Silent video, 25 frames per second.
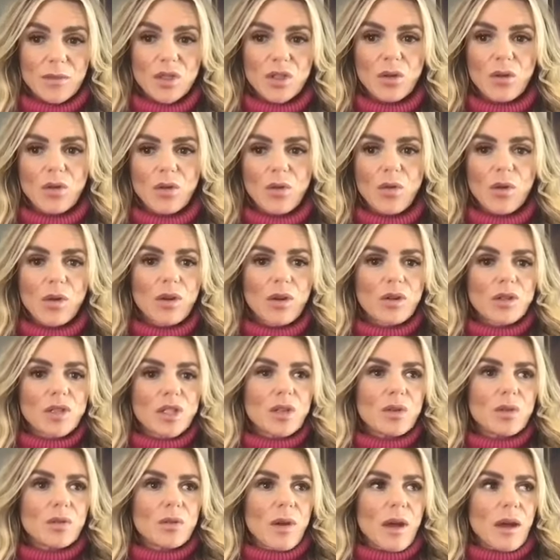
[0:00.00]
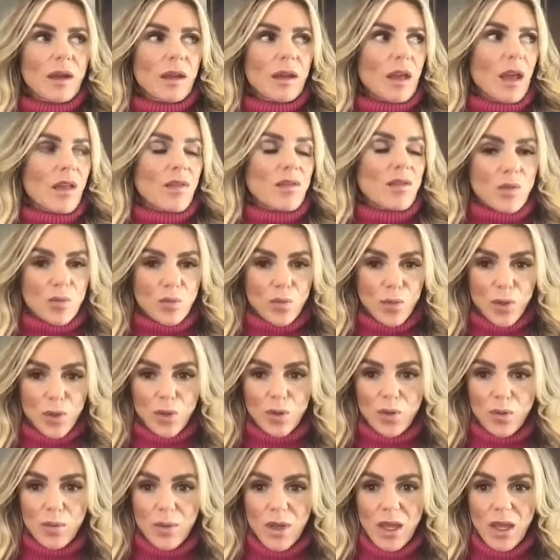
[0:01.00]
So, in order to get the
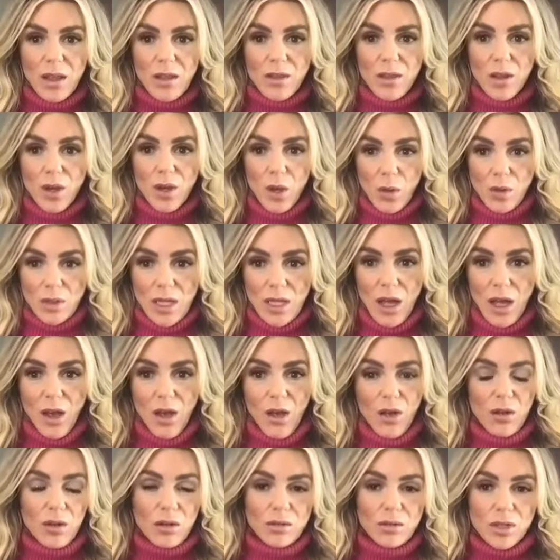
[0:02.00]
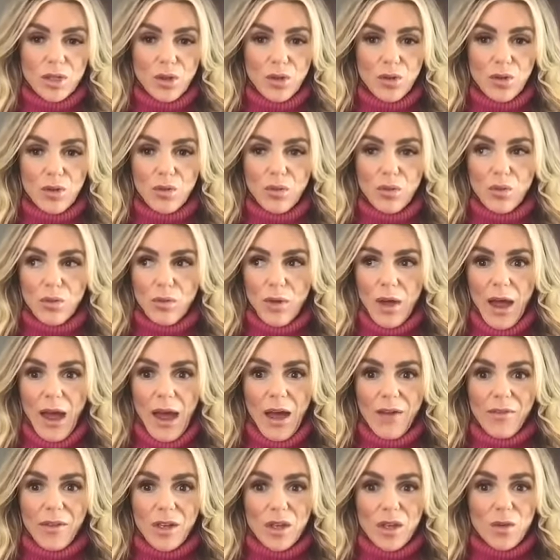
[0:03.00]
room in the hotel to
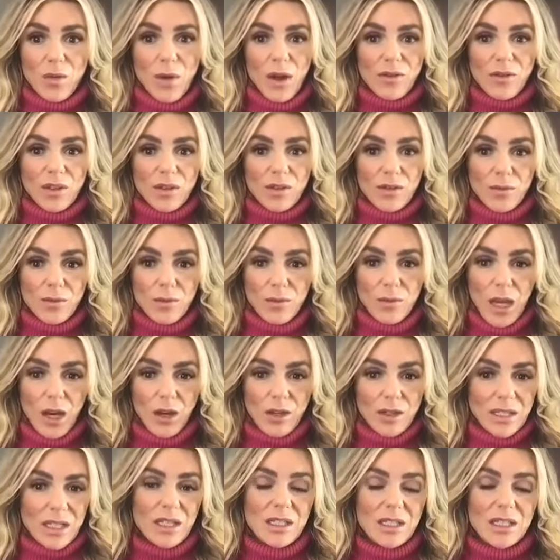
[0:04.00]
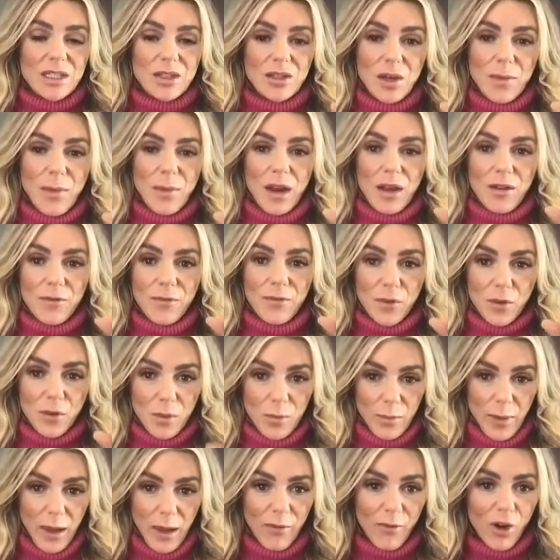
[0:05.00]
have it, you have to guarantee a certain amount of food
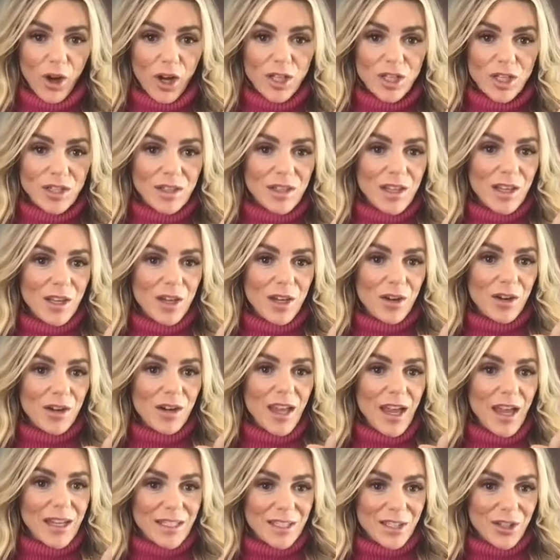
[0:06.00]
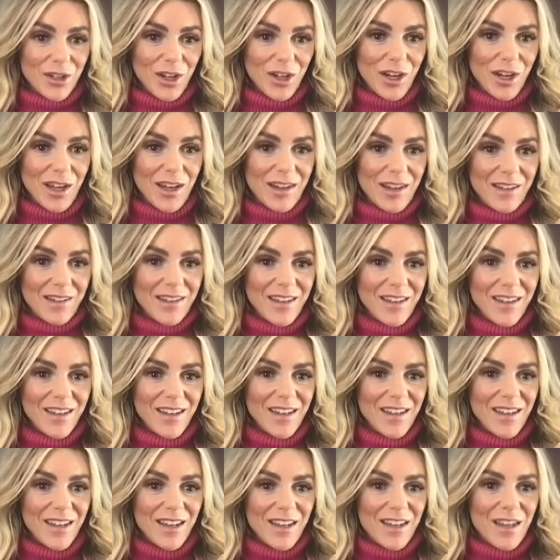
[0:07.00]
and beverage that your guests are going to
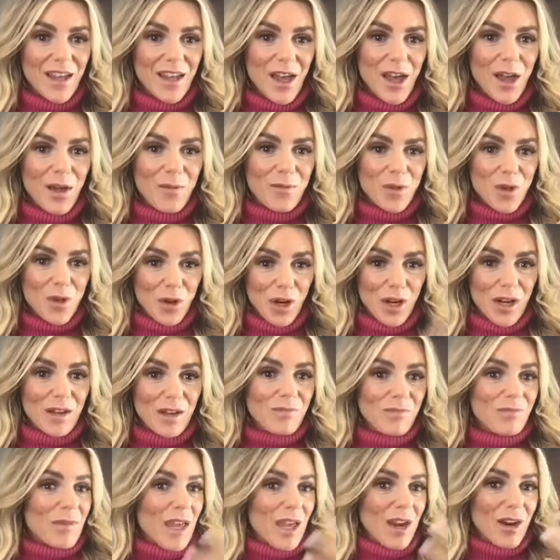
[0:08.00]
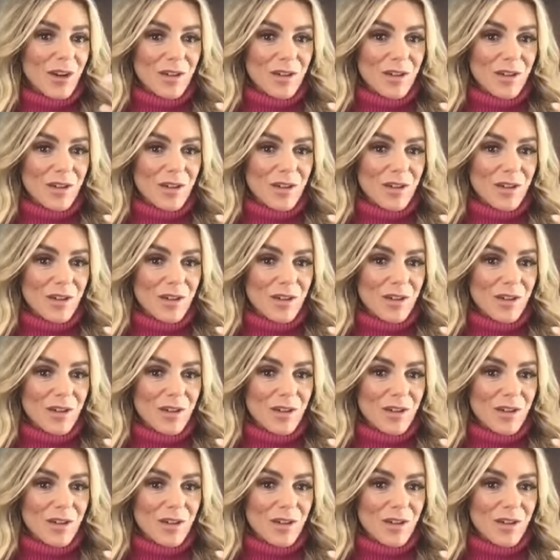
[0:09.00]
um, you're going to